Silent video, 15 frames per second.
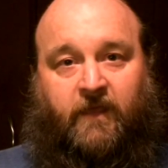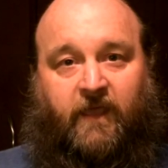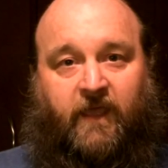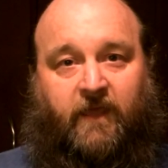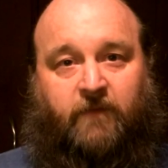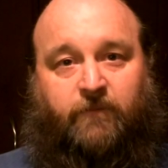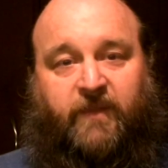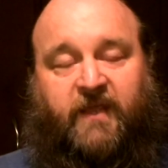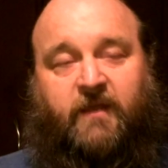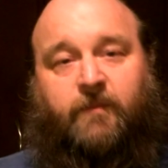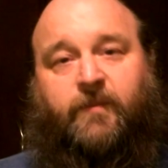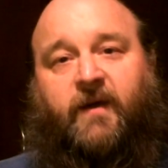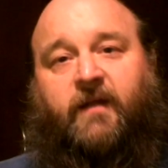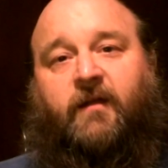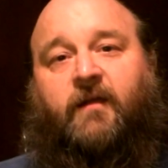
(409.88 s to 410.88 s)
and peanut
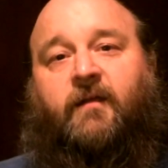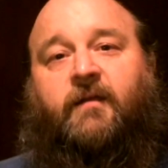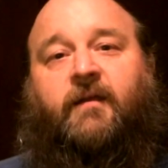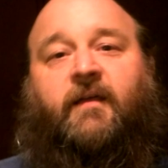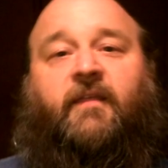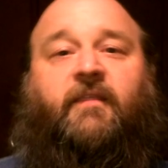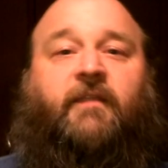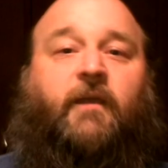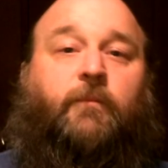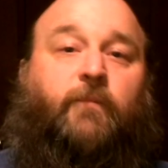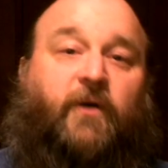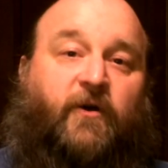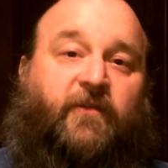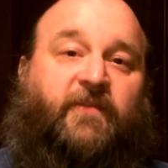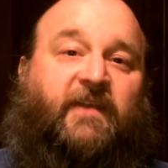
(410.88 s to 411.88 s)
butter, they're
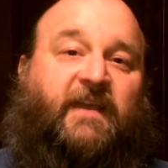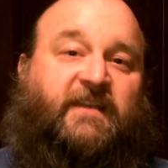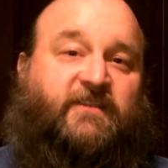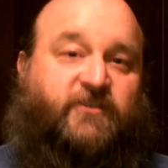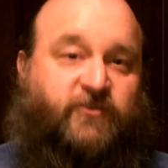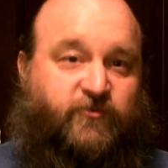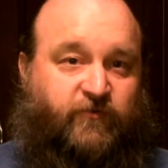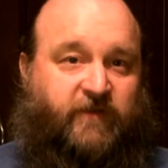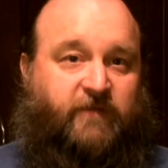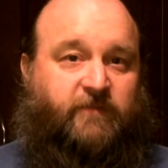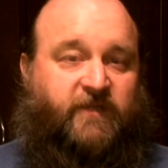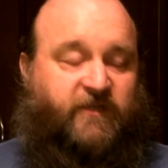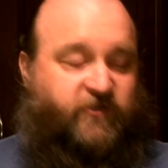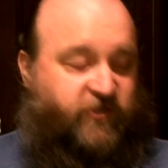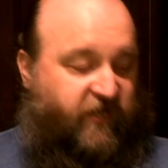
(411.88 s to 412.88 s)
both
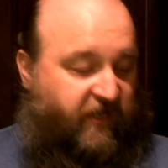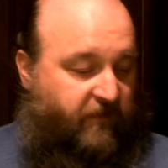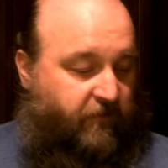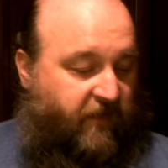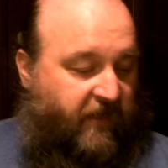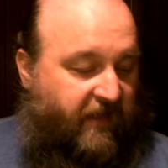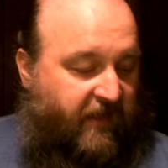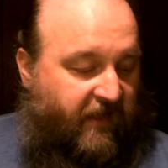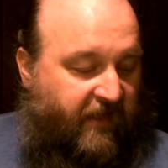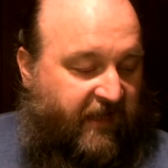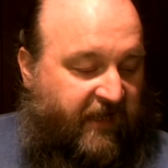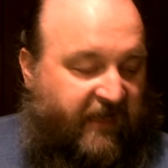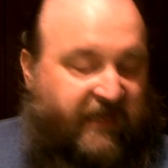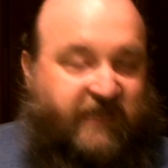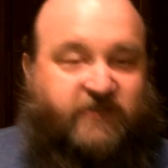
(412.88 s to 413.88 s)
extremely cheap.
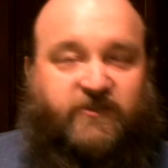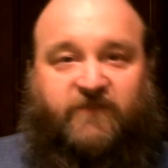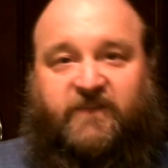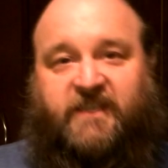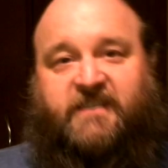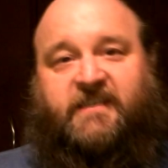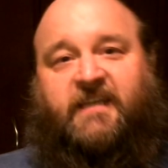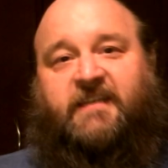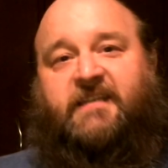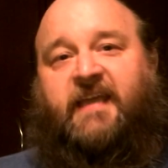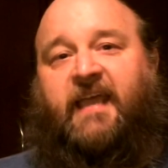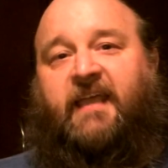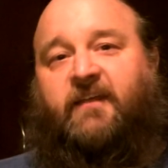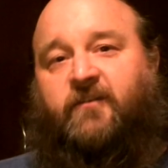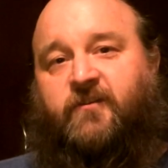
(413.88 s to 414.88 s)
Each of these
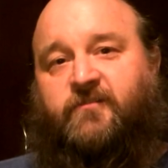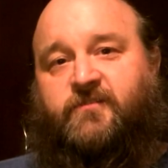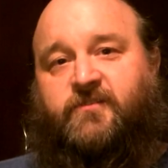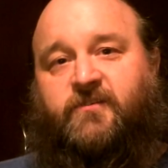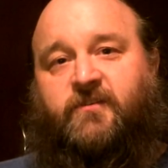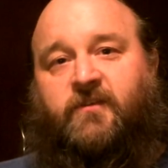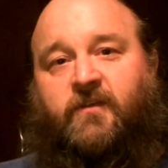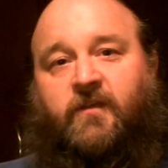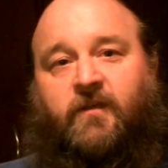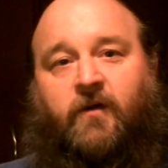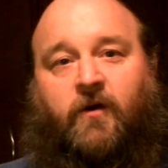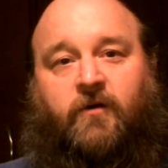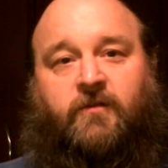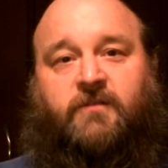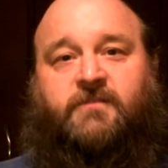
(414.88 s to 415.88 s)
containers
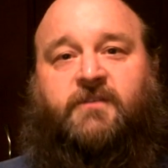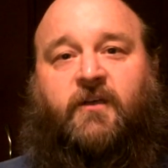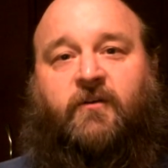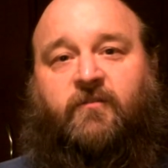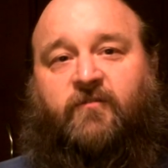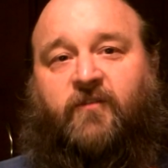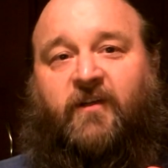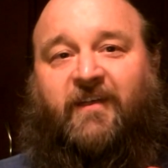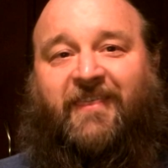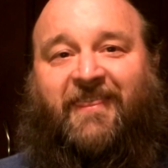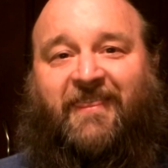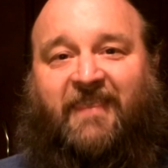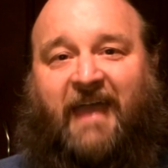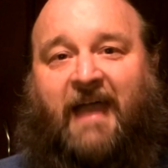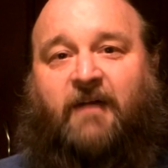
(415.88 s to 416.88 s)
holds over
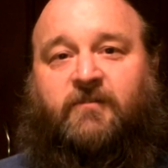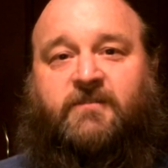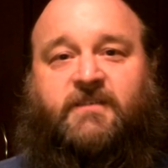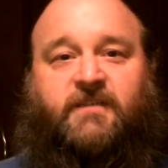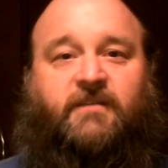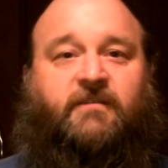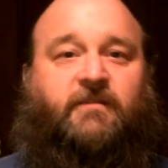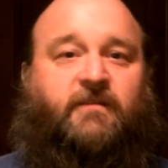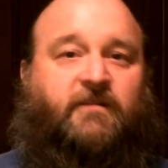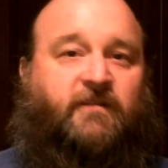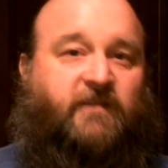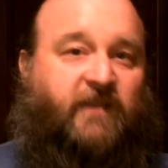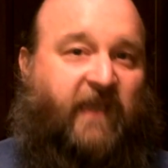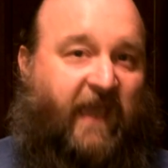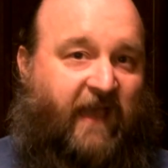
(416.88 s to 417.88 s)
1,000
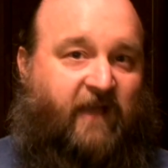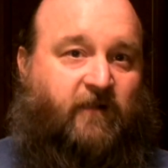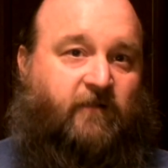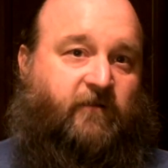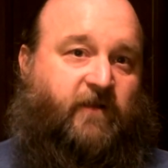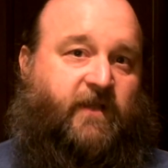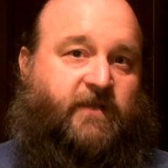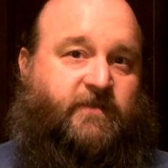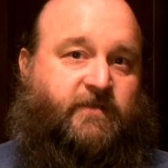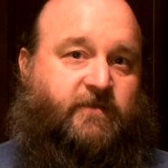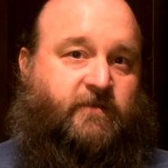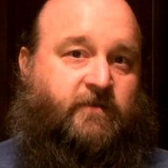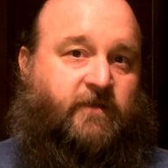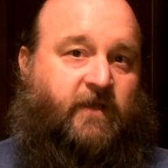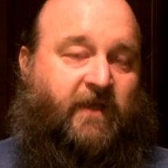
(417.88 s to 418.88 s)
calories,
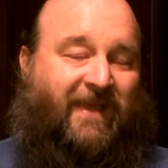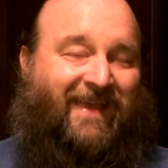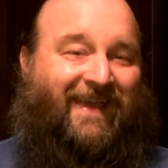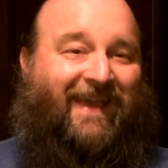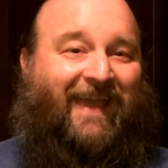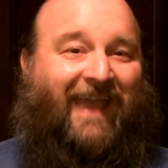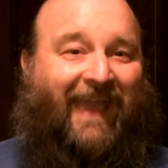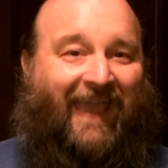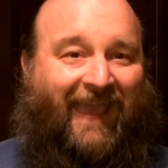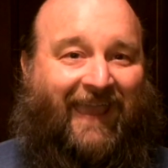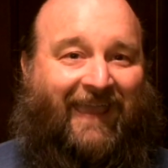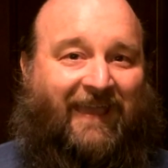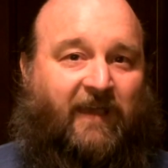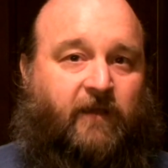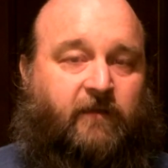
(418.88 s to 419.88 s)

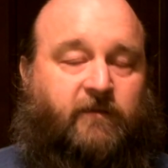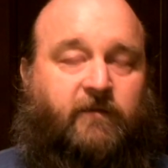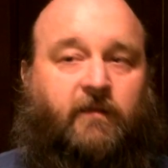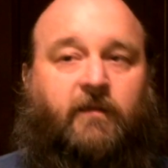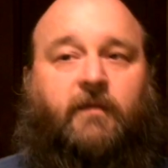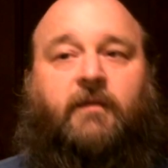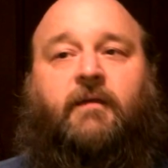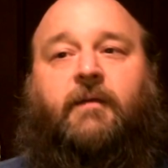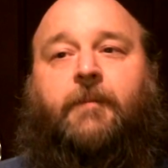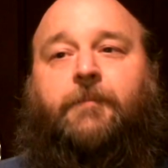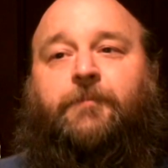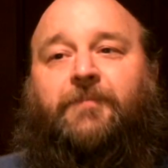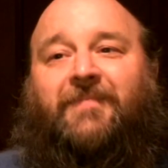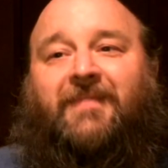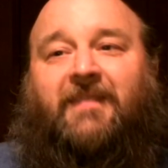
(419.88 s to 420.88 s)
and
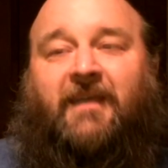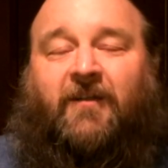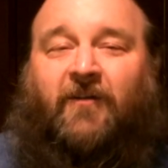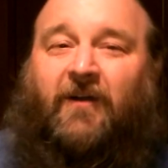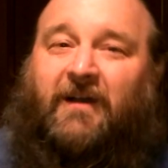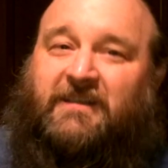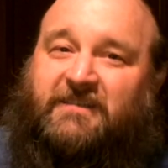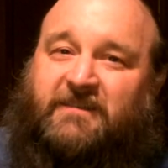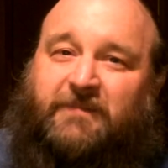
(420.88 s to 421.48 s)
they cost